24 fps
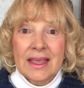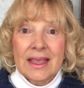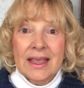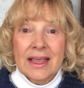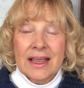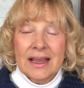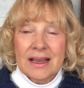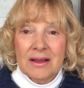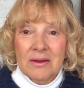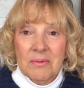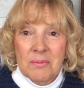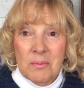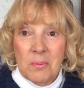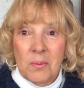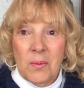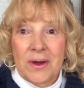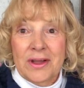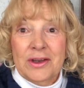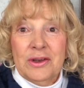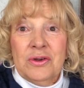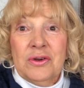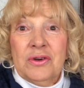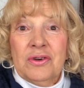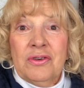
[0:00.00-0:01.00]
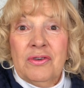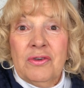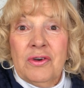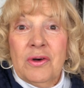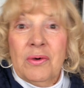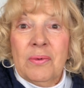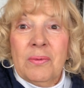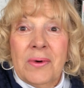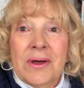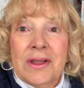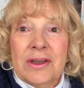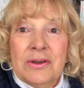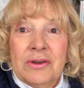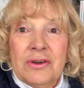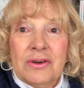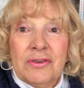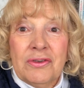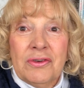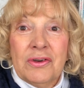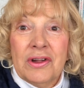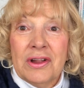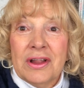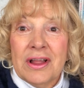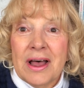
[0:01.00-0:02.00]
in a wonderful,
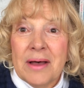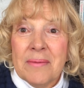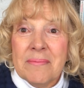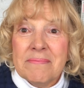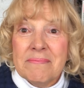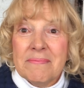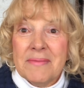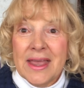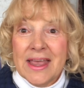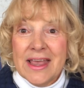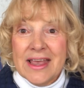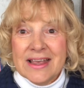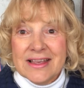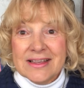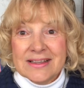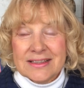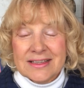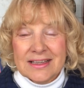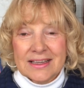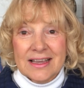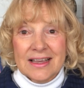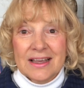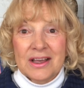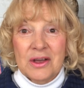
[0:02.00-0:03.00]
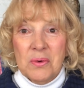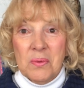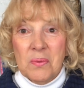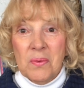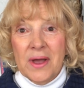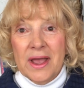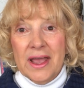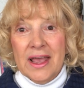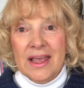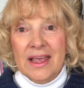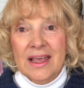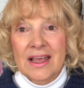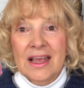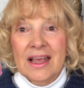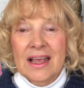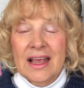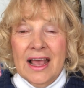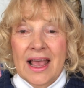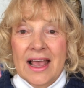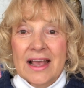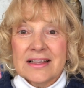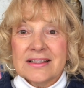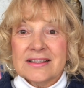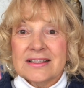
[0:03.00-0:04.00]
wonderful, amazing way
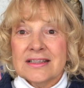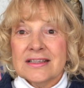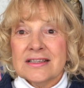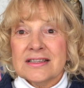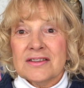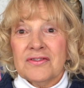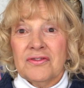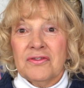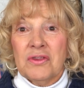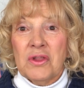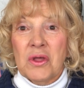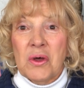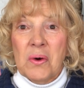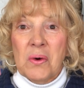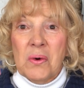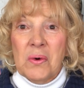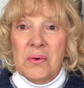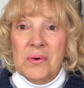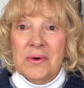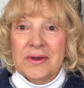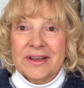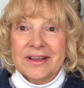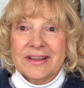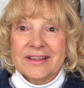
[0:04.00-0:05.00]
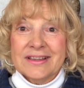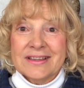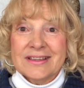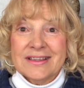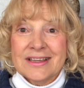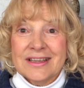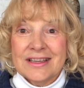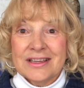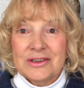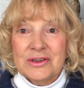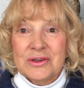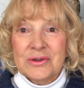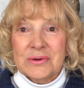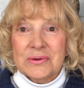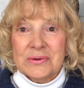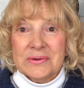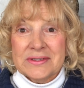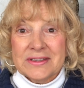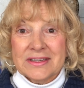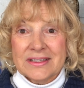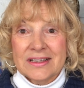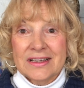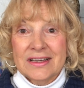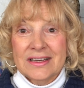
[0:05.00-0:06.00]
as this flow
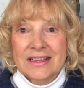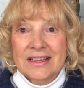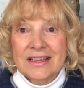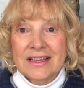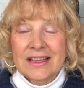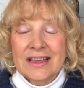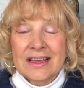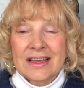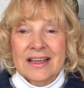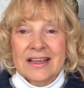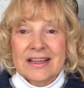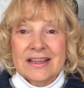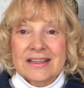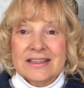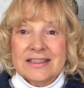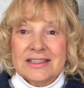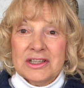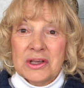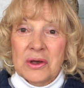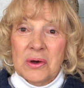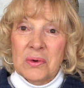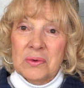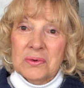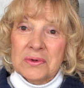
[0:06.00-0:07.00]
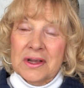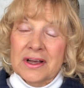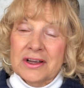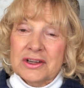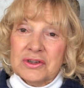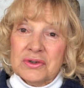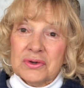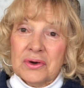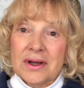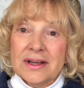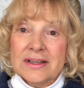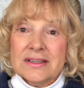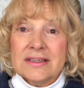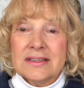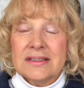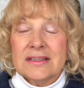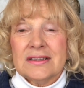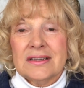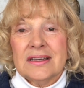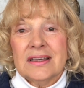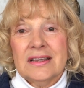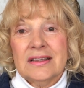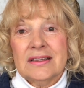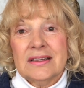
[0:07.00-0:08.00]
continues. So
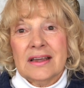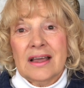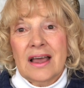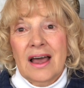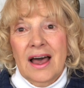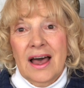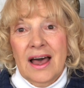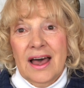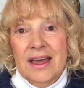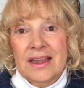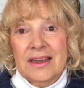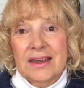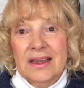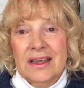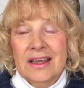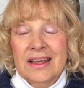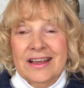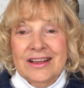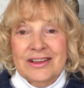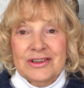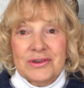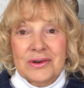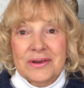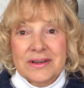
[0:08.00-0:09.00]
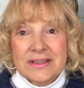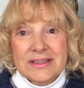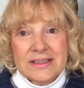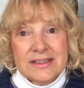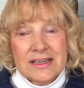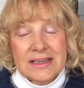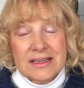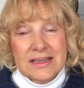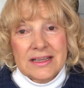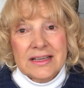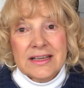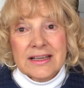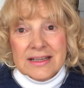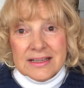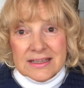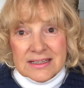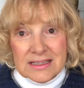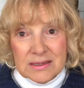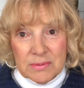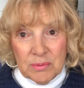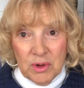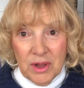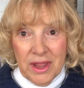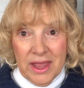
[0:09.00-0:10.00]
trust in God, trust in
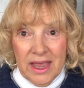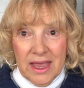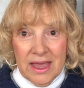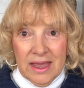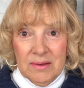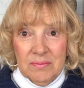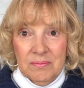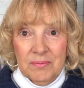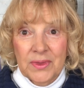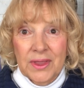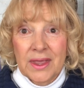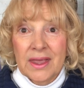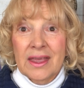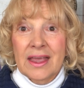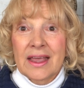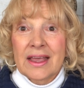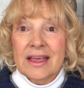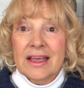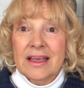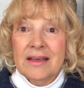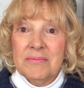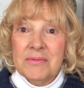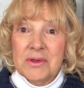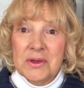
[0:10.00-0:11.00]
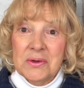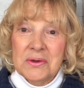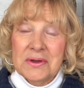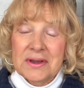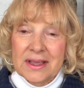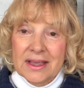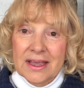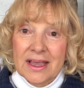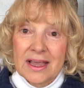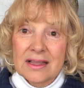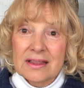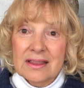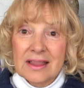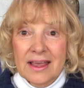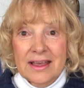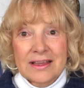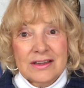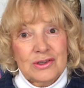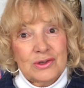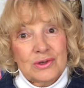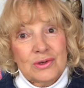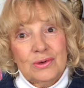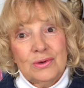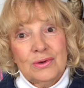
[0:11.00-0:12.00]
His plan, communicate
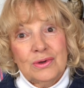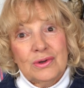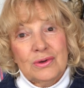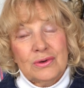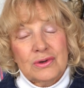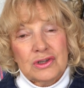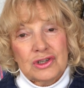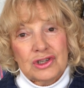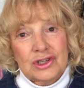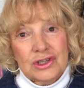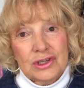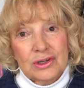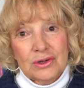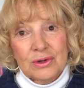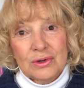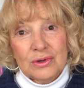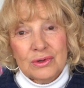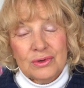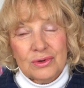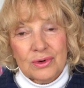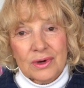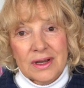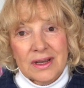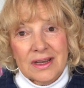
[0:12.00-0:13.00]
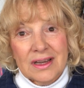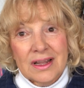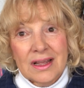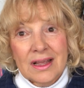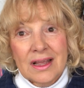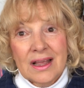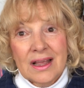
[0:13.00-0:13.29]
that to your children,